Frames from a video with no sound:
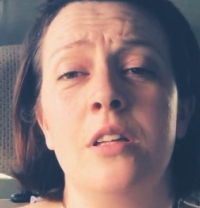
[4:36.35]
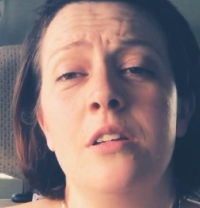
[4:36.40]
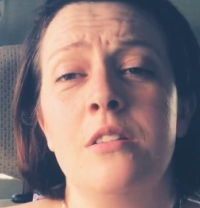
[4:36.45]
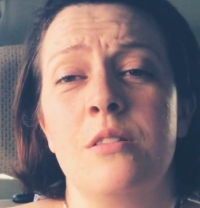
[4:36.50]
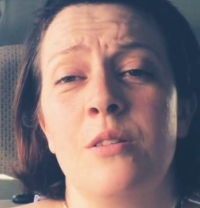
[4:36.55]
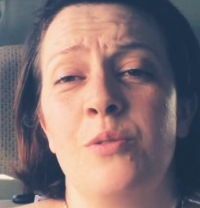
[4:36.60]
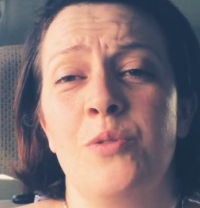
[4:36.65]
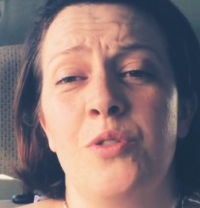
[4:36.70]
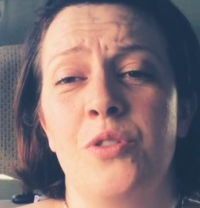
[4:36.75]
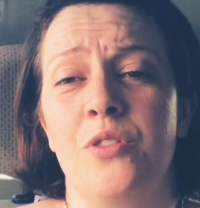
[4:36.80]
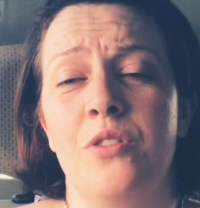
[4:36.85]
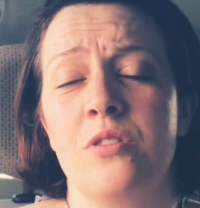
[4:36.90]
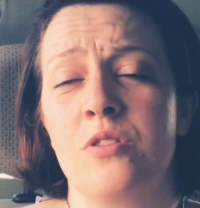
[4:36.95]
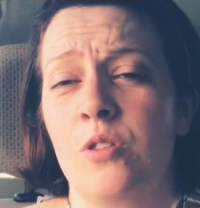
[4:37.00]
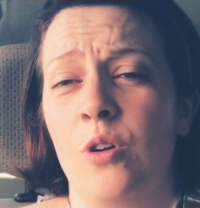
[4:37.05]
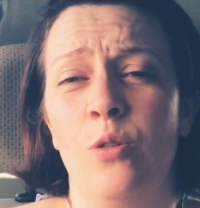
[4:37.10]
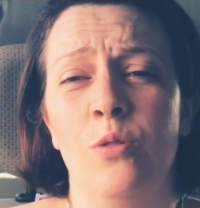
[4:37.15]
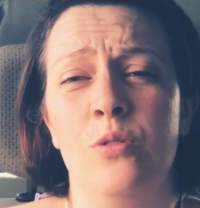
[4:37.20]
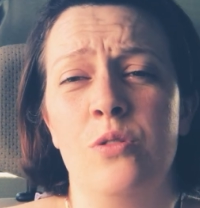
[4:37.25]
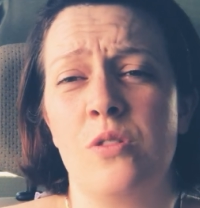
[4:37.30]
These are the
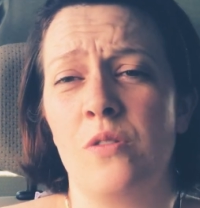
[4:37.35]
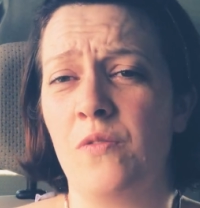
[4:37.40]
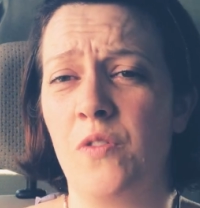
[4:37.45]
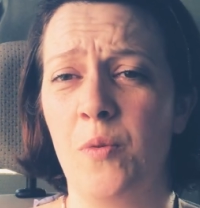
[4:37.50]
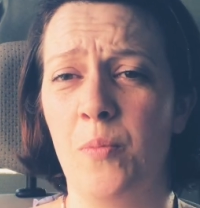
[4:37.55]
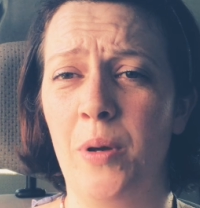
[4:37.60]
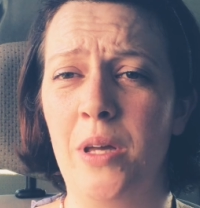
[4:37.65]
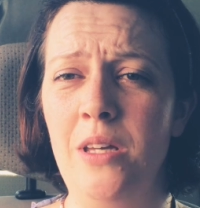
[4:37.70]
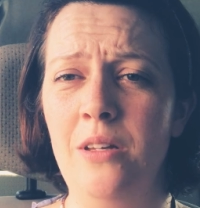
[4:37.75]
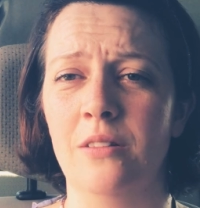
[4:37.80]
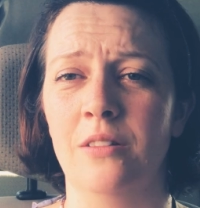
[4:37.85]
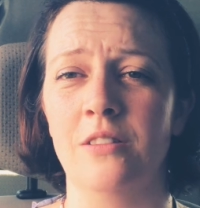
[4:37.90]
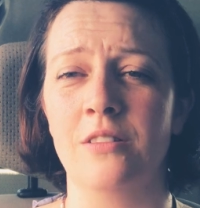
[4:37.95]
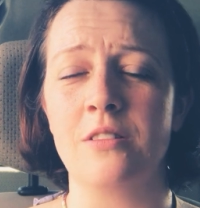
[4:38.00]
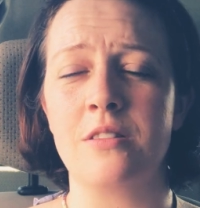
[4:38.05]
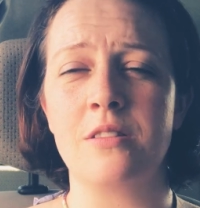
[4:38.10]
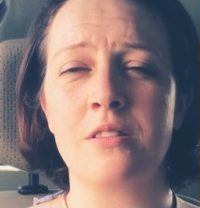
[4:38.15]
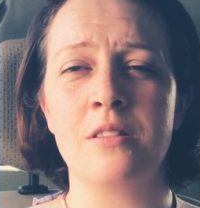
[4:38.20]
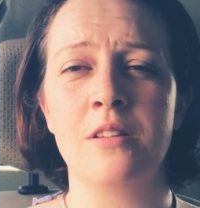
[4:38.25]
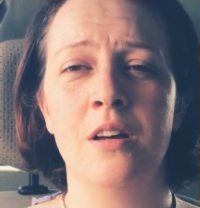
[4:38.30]
songs of the
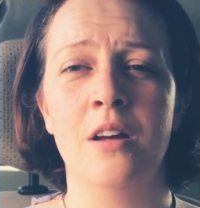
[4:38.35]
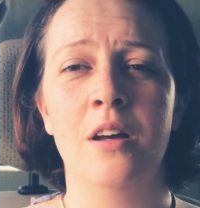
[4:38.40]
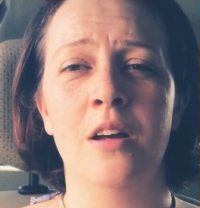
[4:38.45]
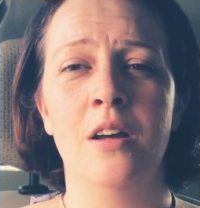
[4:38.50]
Beatles.